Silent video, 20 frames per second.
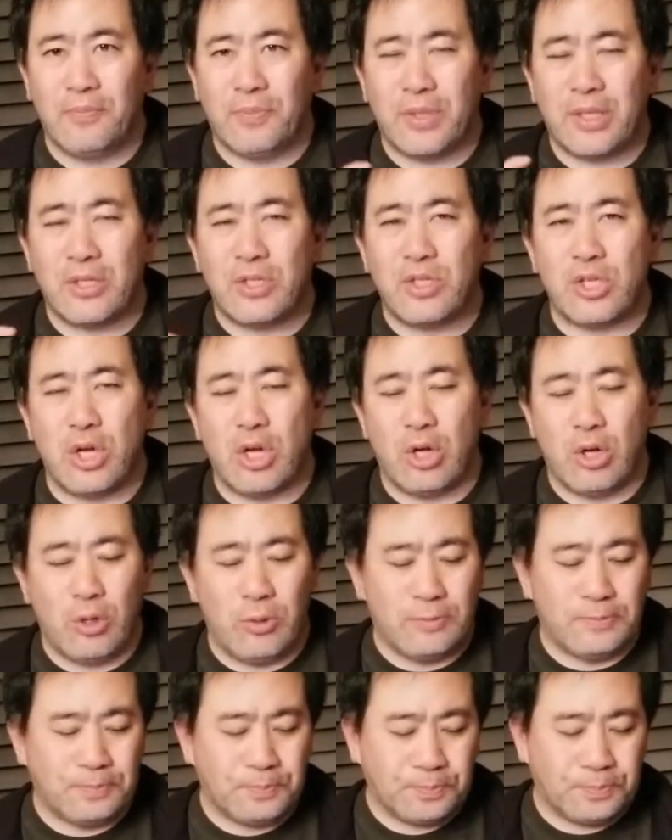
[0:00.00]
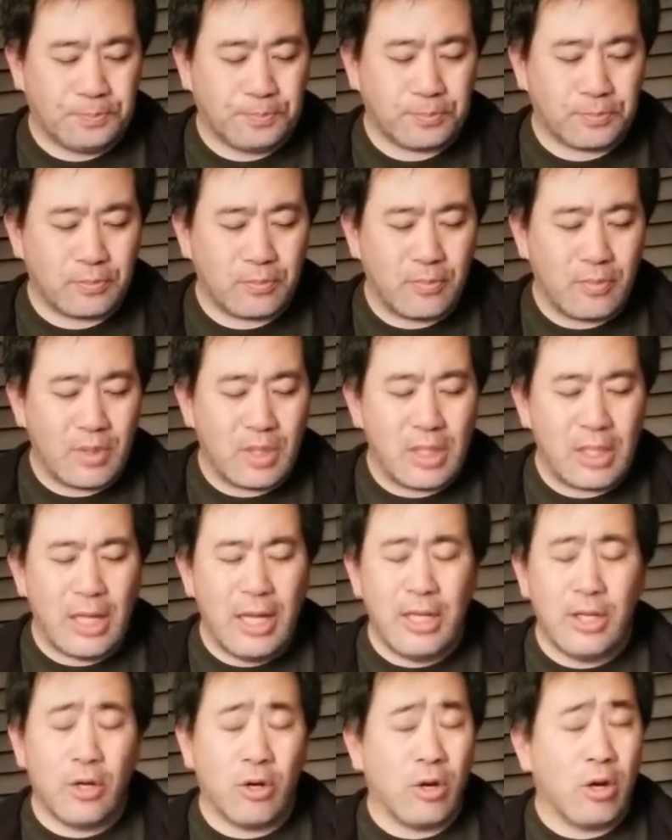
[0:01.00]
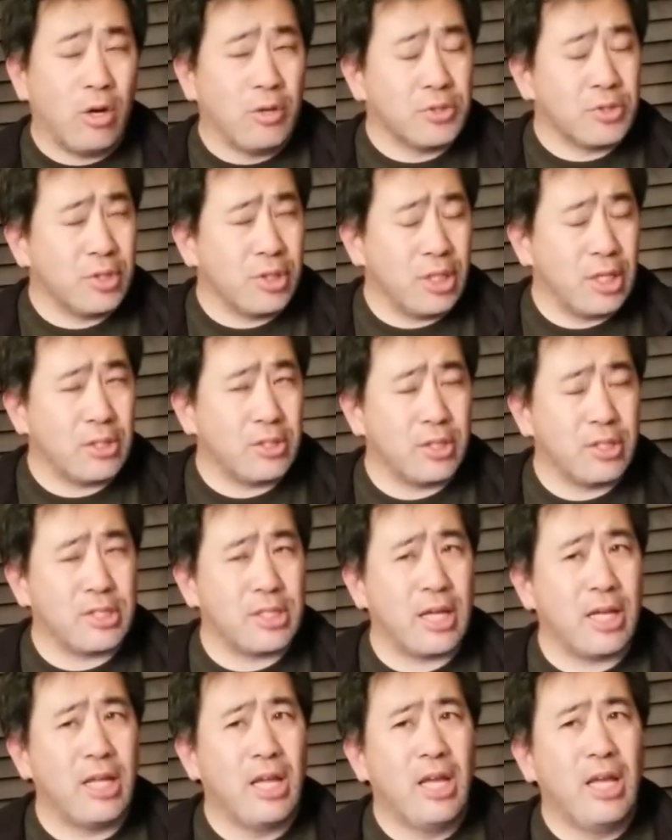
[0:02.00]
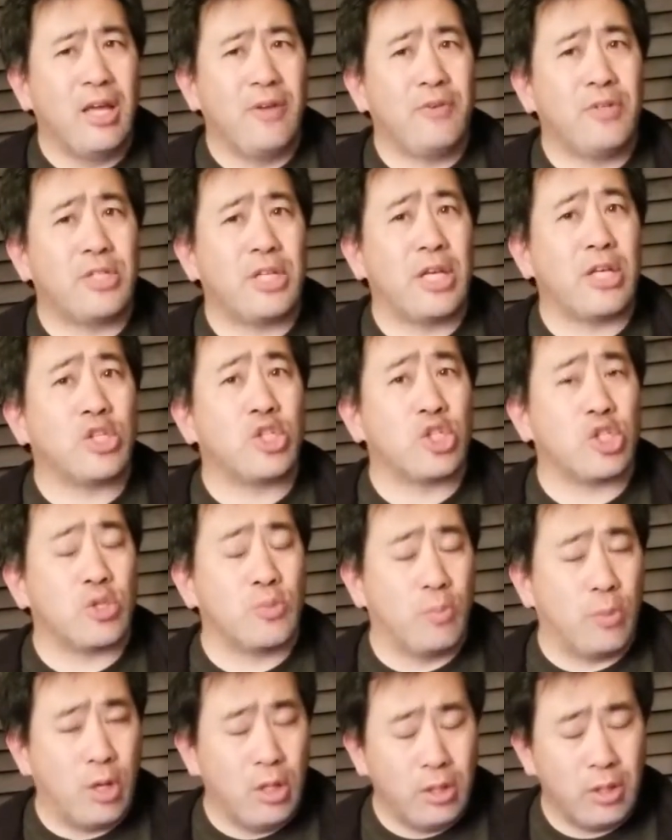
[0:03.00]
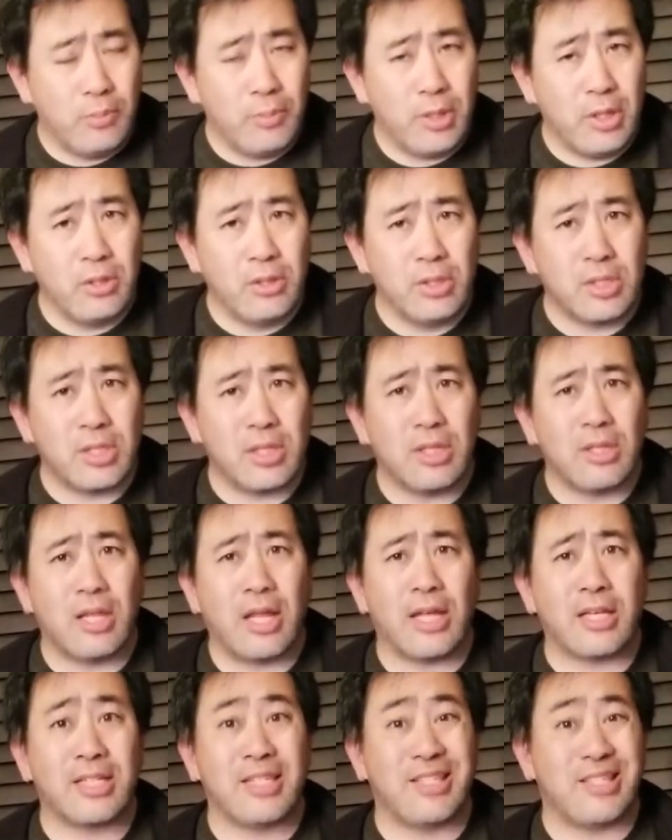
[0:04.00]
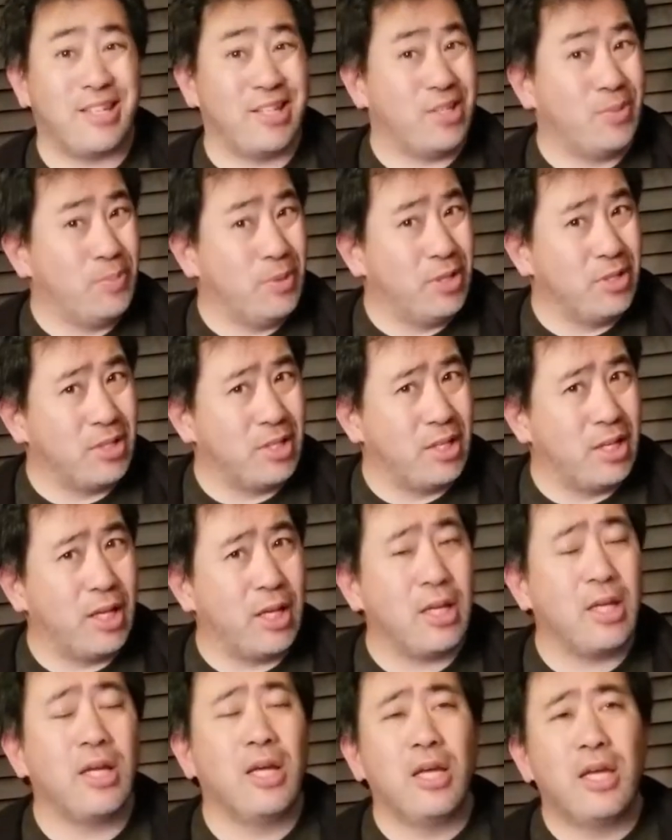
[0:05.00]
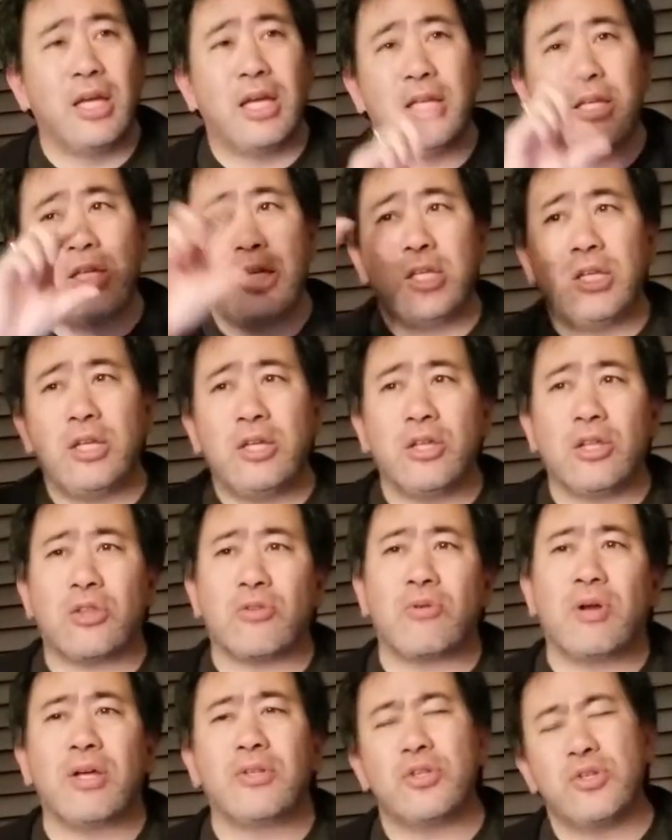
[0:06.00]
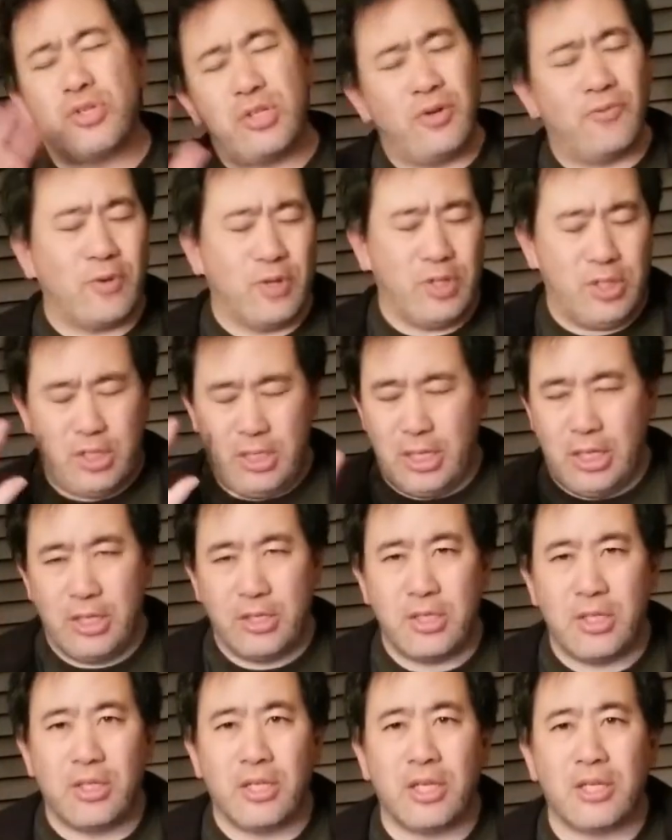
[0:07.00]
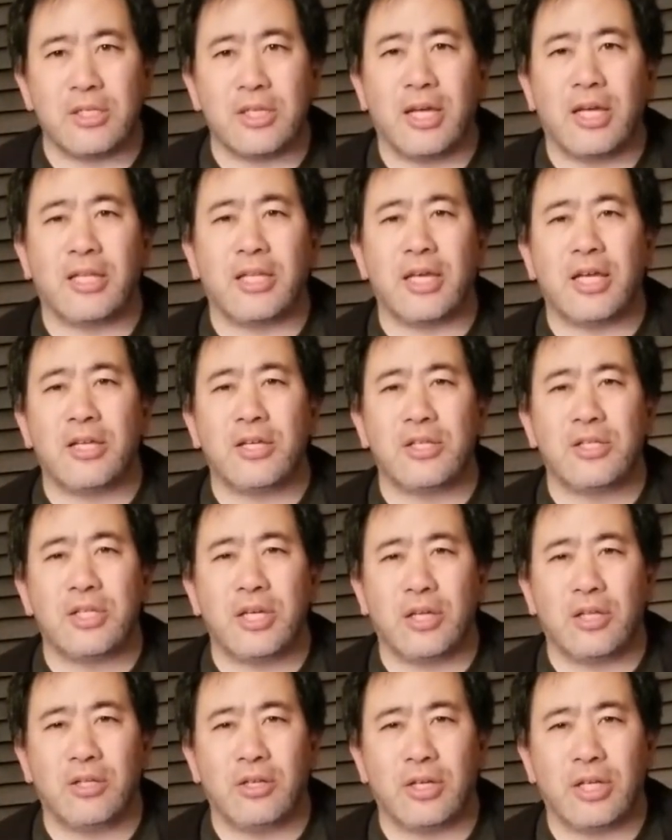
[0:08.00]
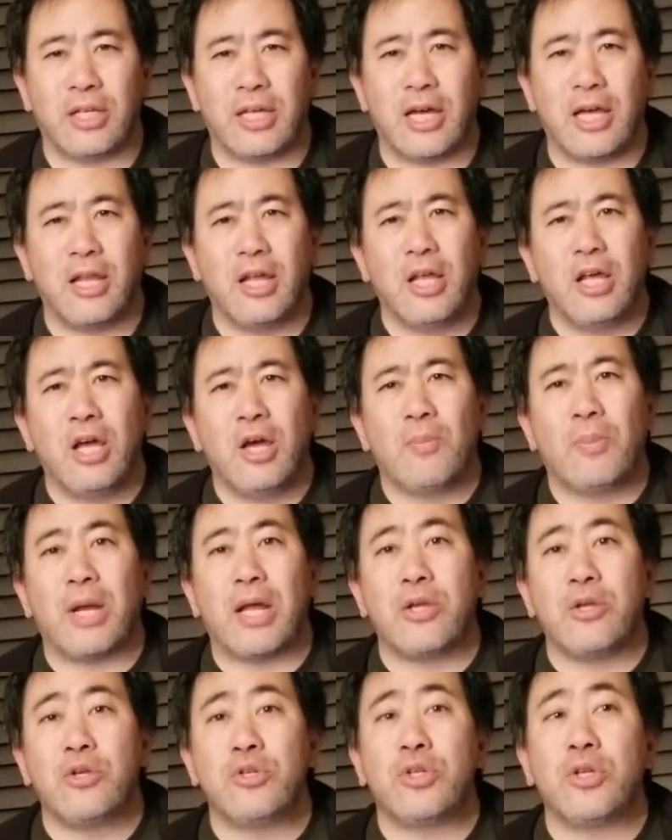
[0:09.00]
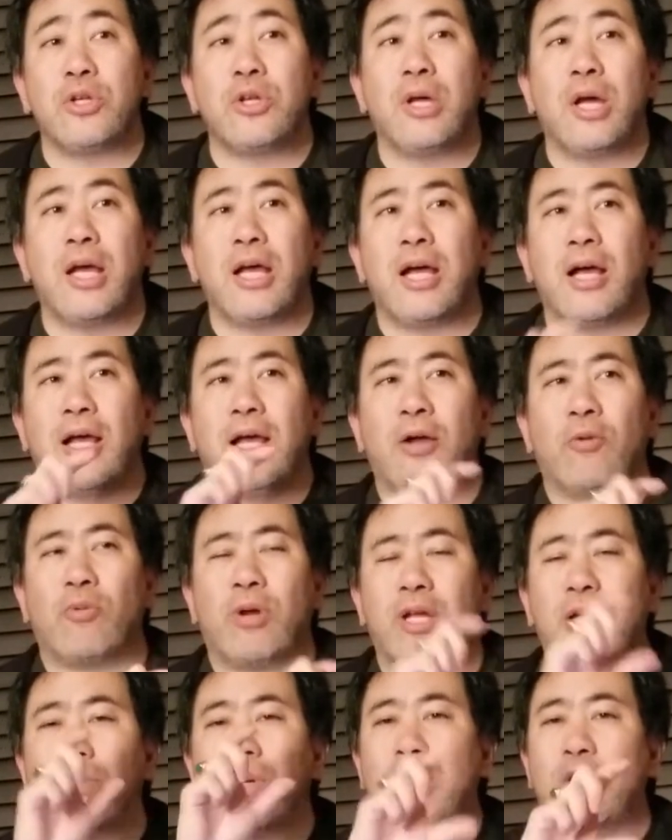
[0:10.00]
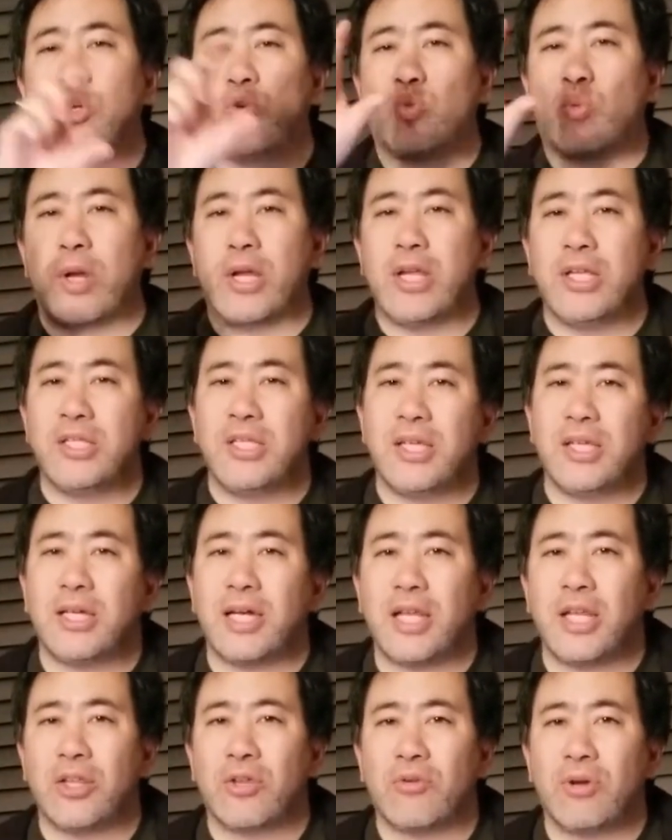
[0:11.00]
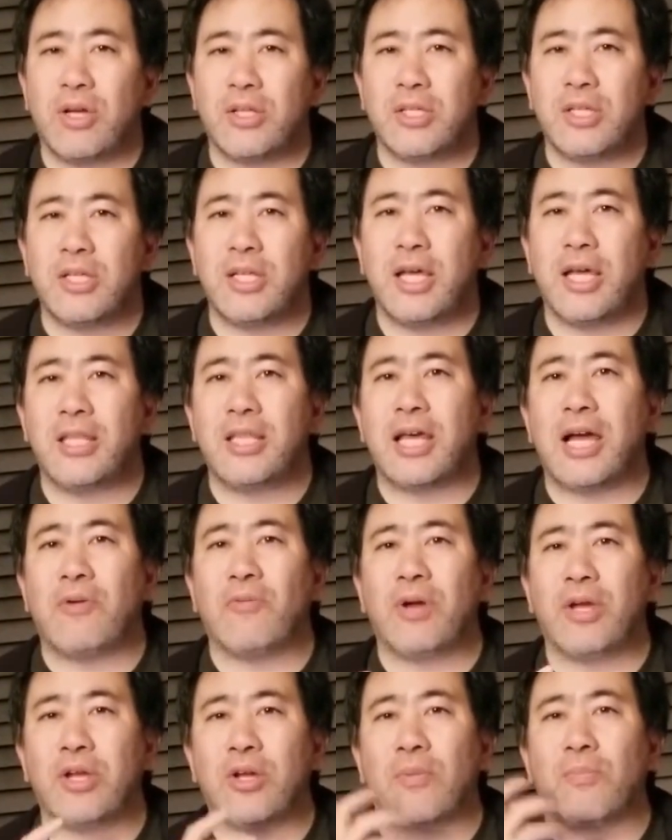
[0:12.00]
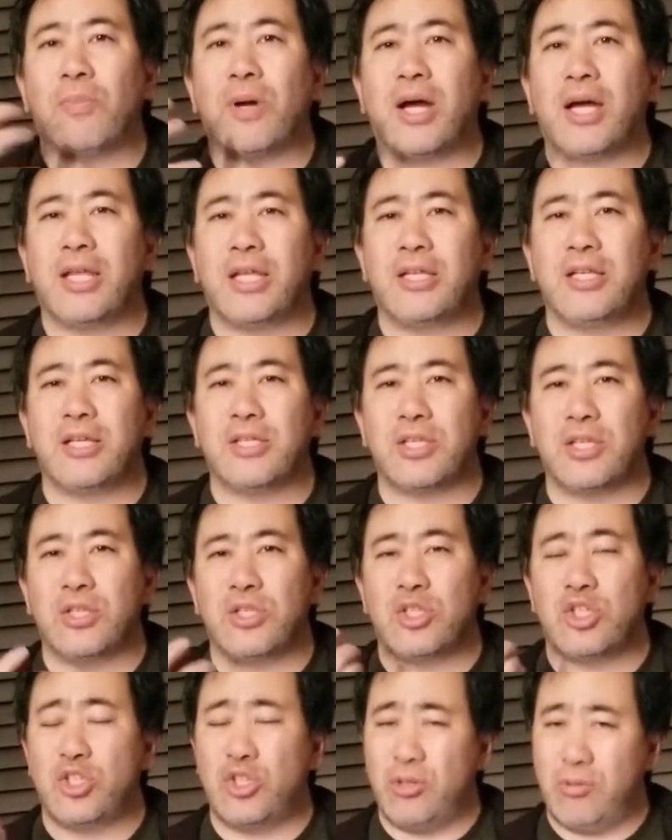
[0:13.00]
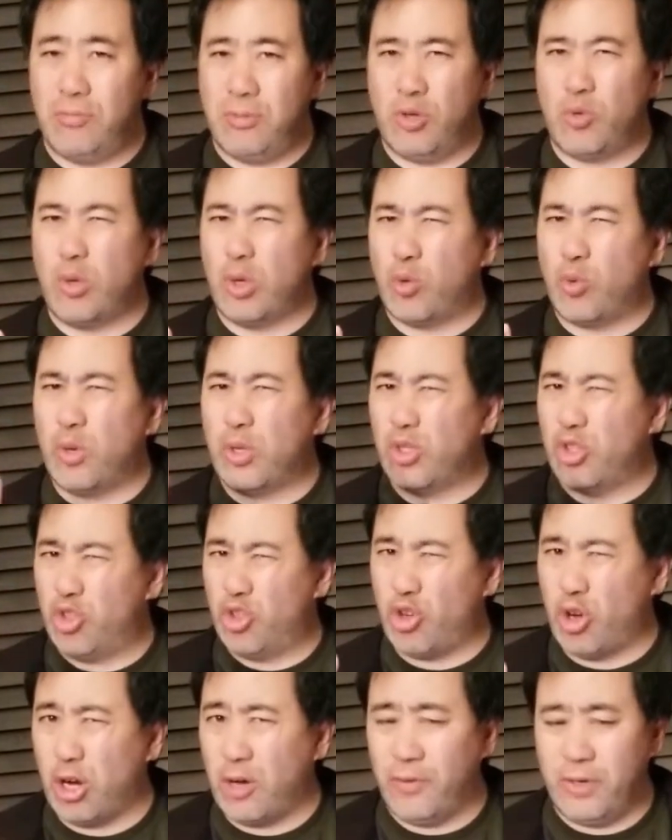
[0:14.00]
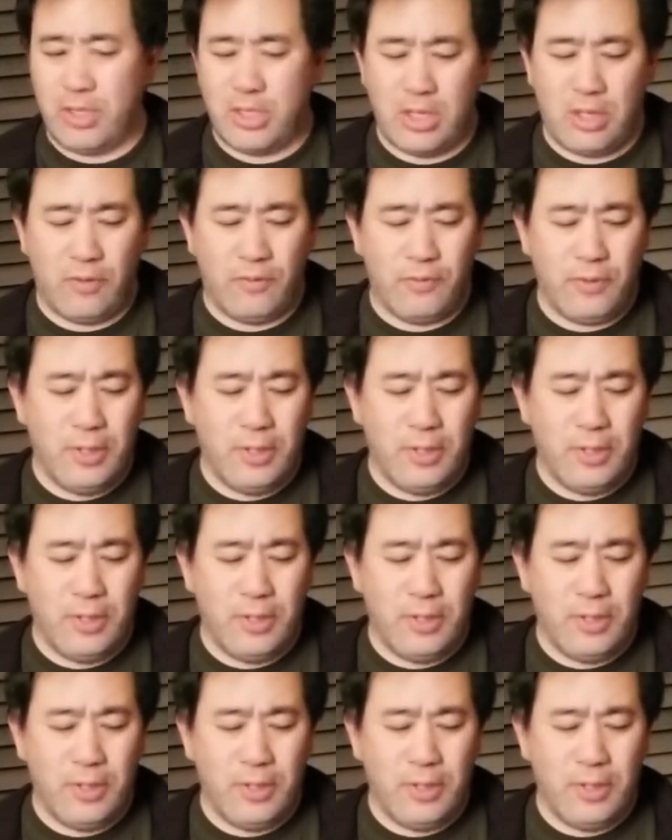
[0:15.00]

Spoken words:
So, and there are also things that say if you take smaller meals, like 6 meals a day, and eating it throughout, there's different studies and things like that. You can take a look at that. But I usually recommend grazing kind of throughout the day. That way your body doesn't, quote unquote, starve itself.